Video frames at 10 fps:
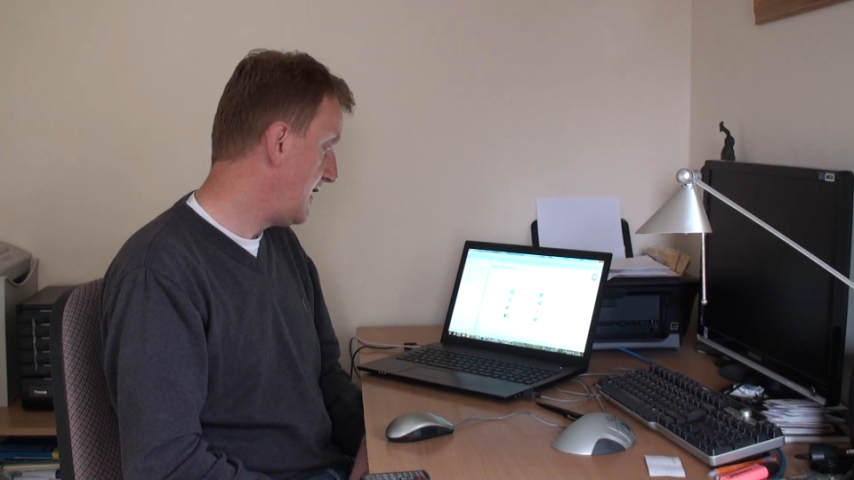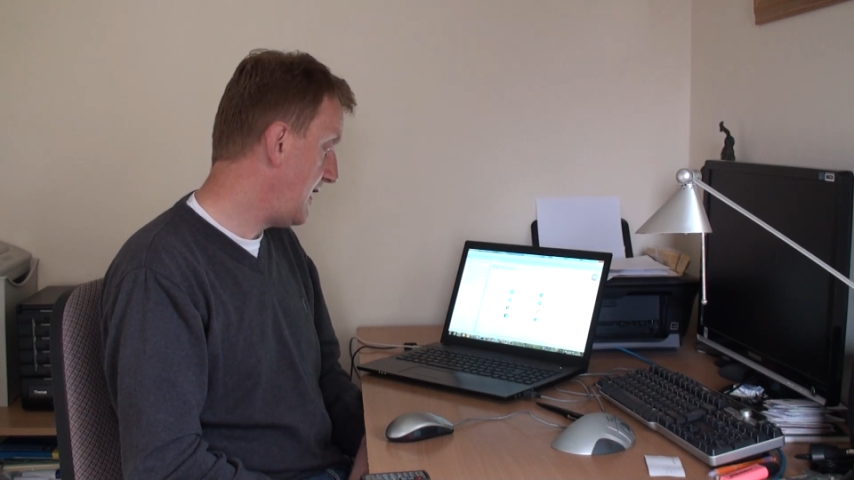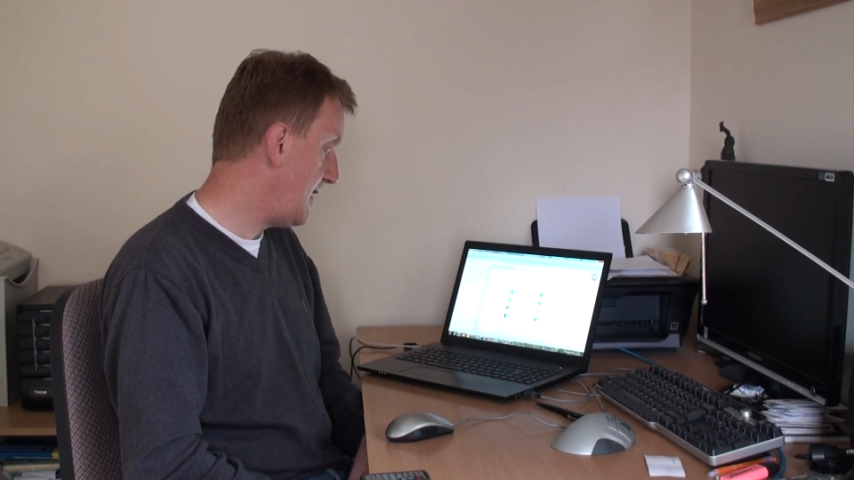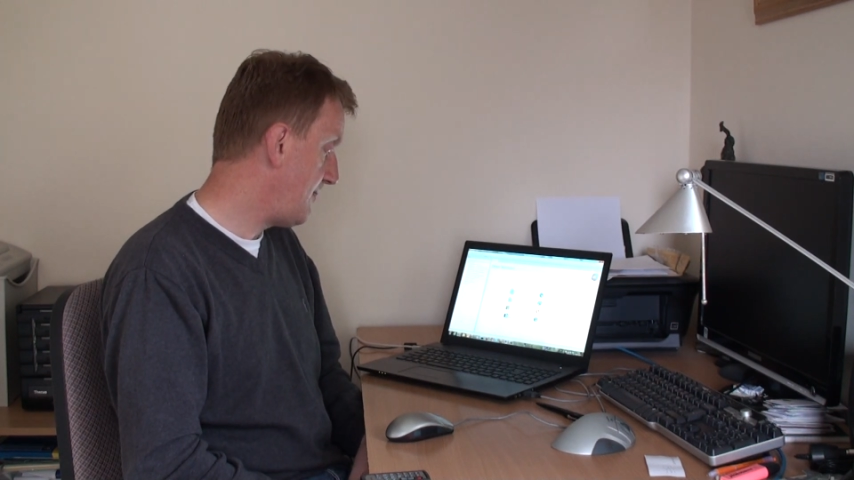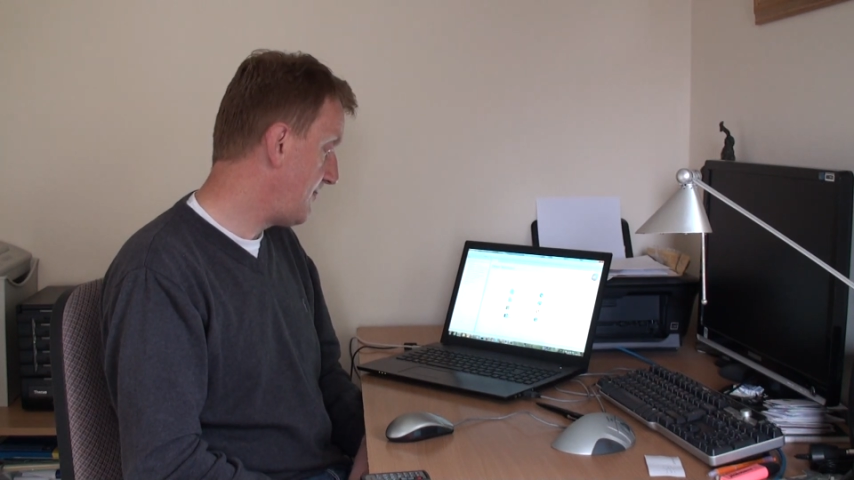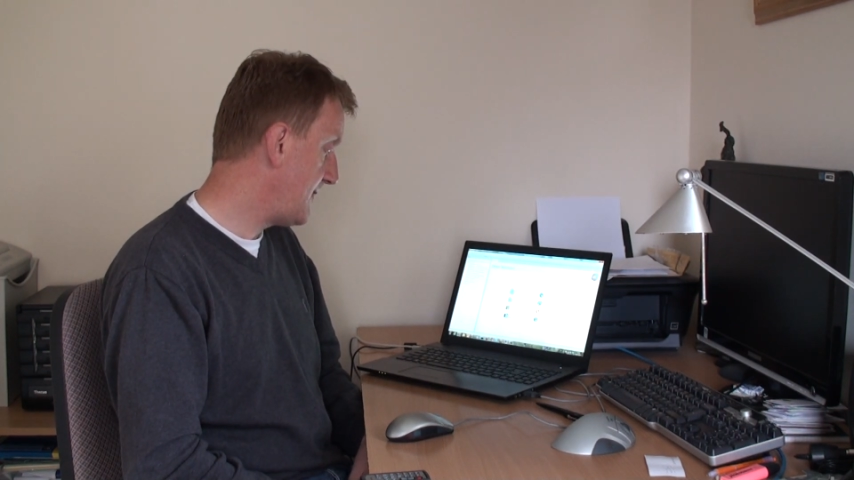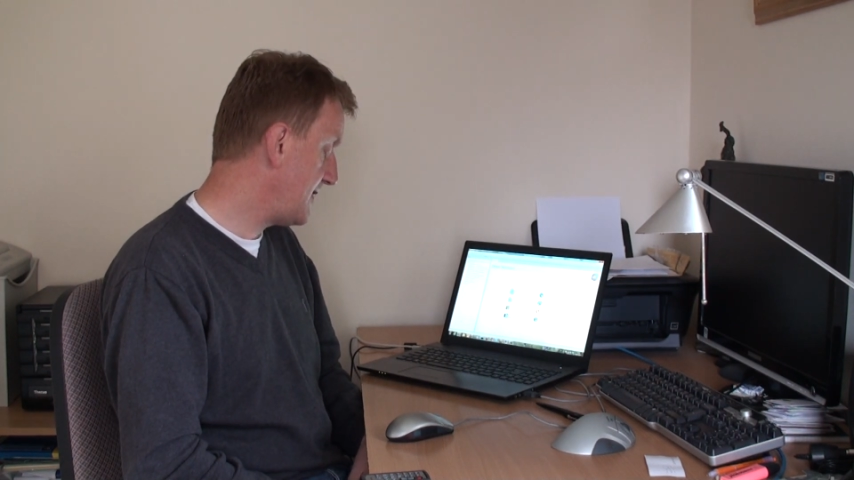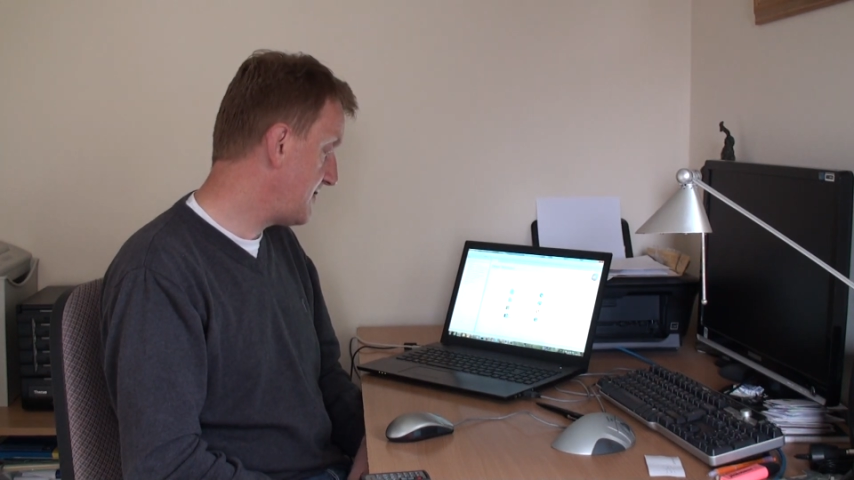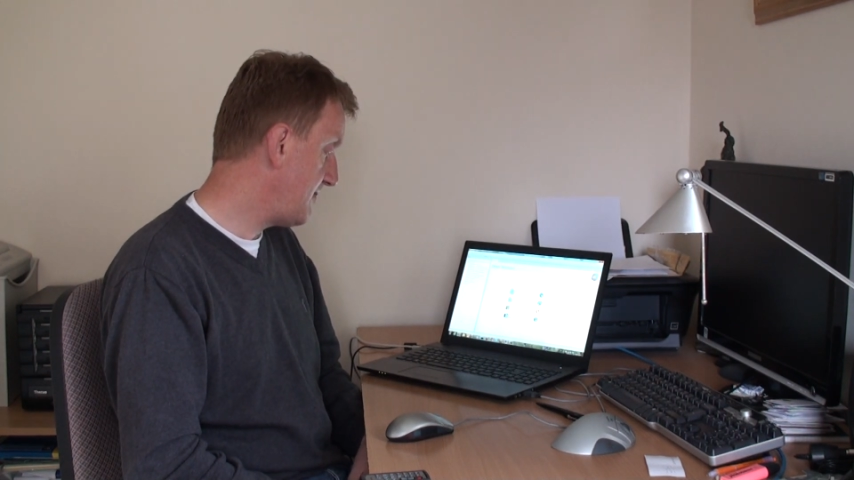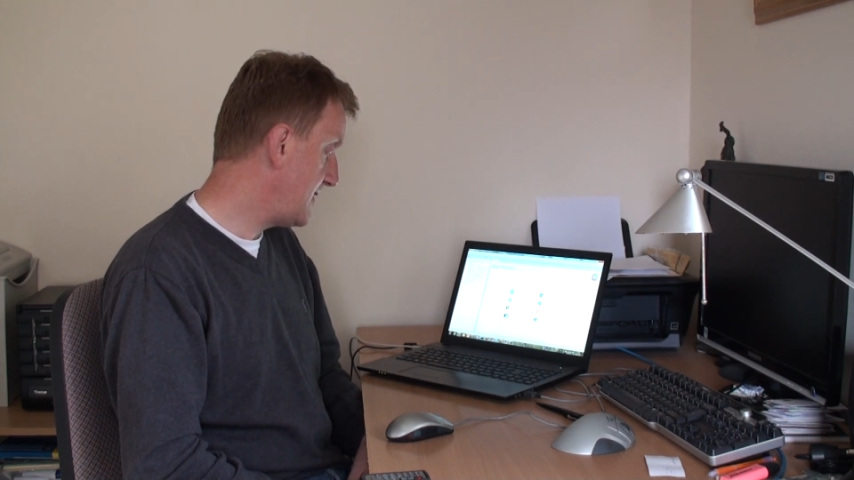
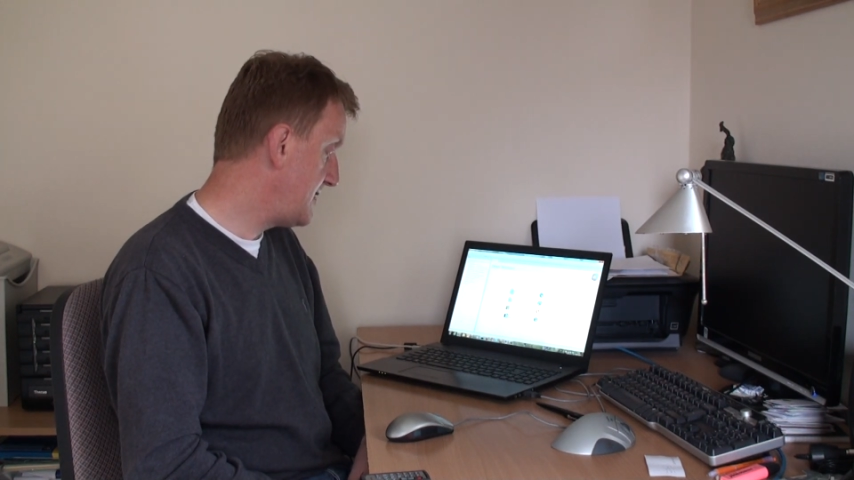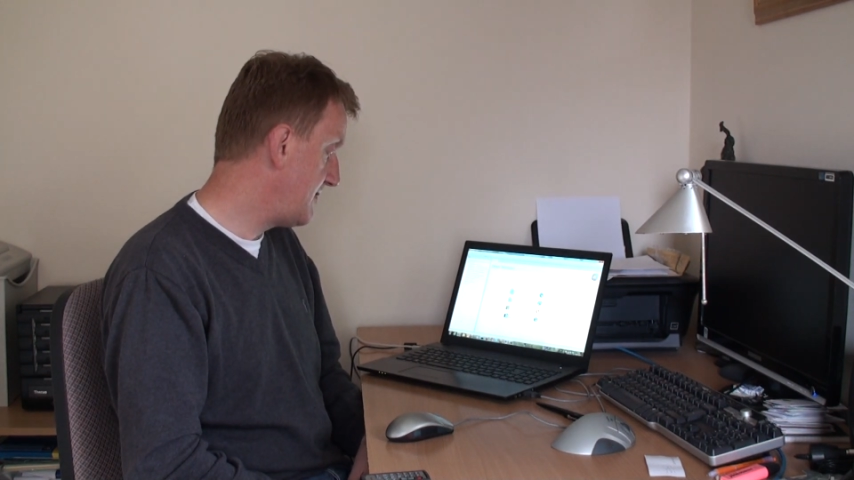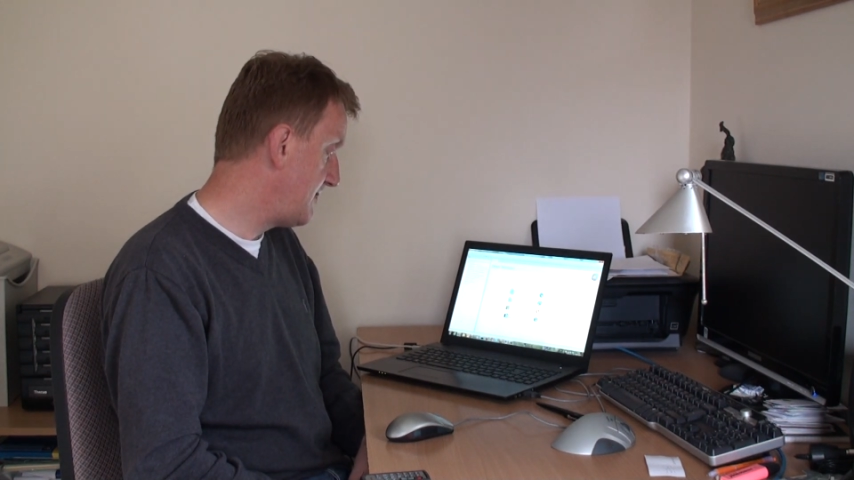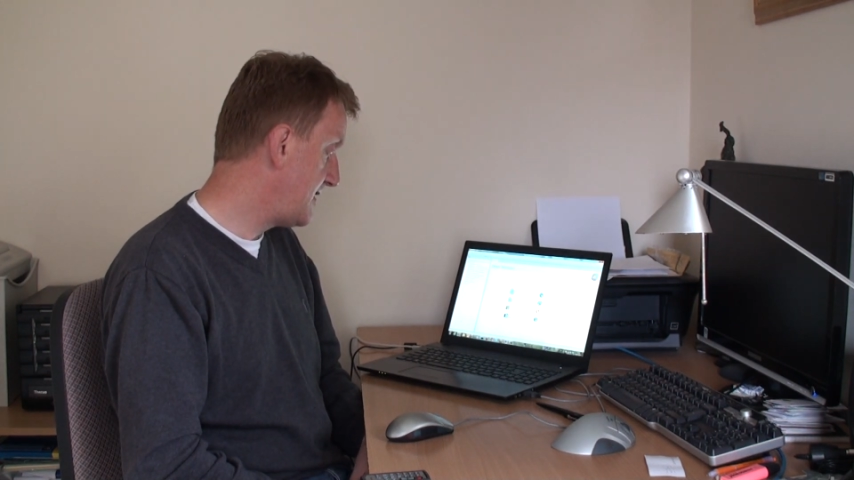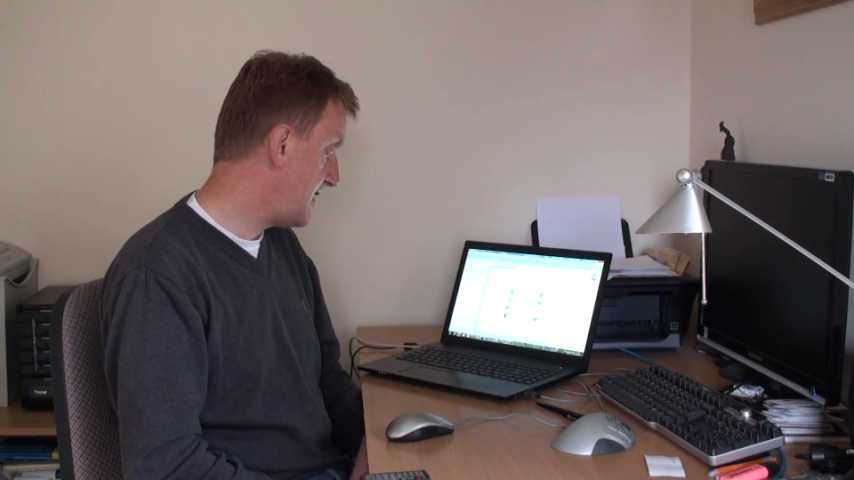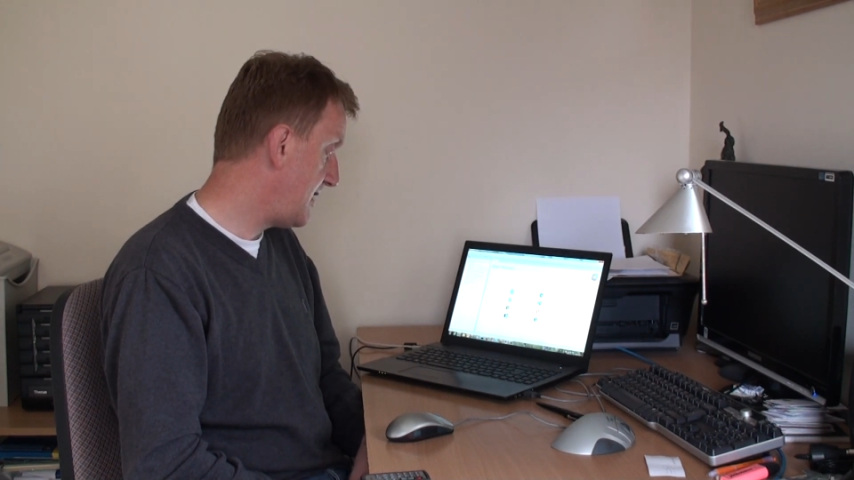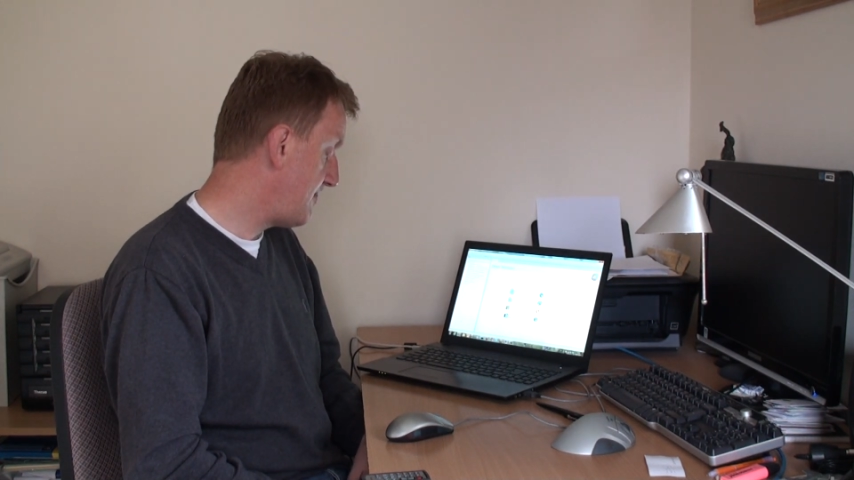Not sure I've mentioned